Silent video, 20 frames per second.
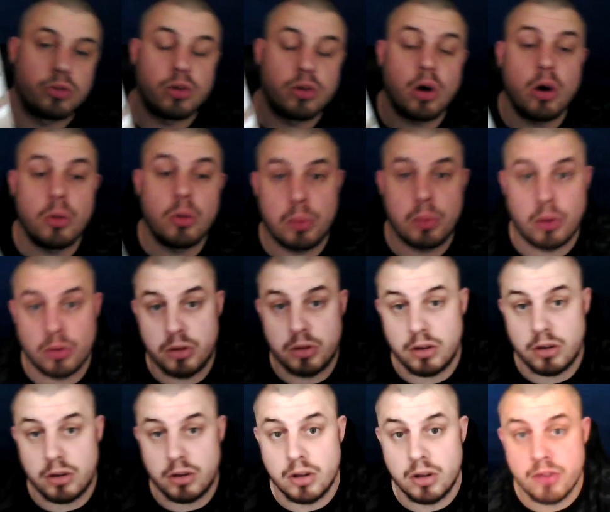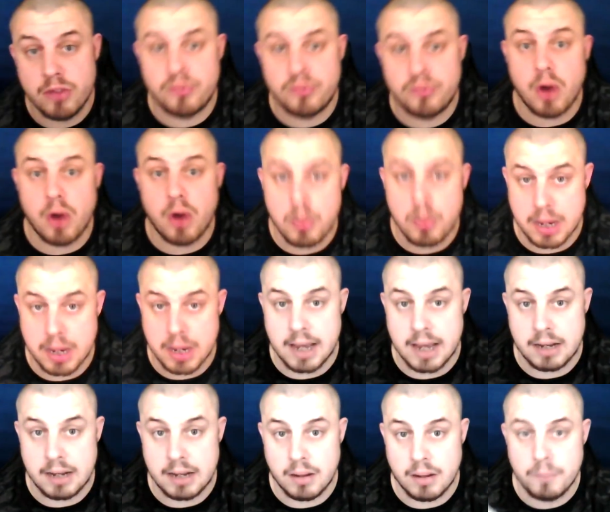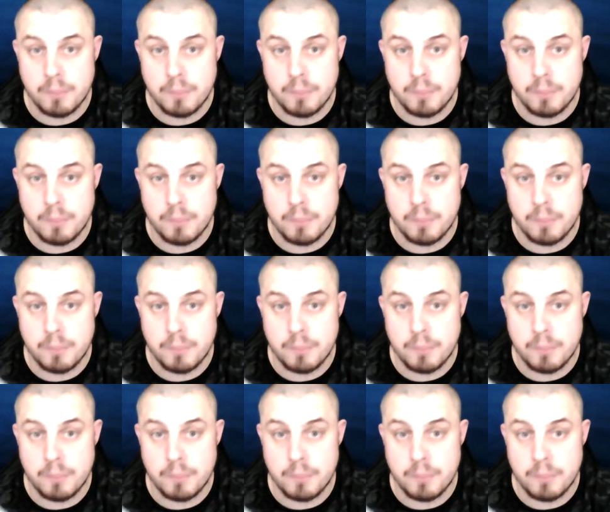told by the fire brigade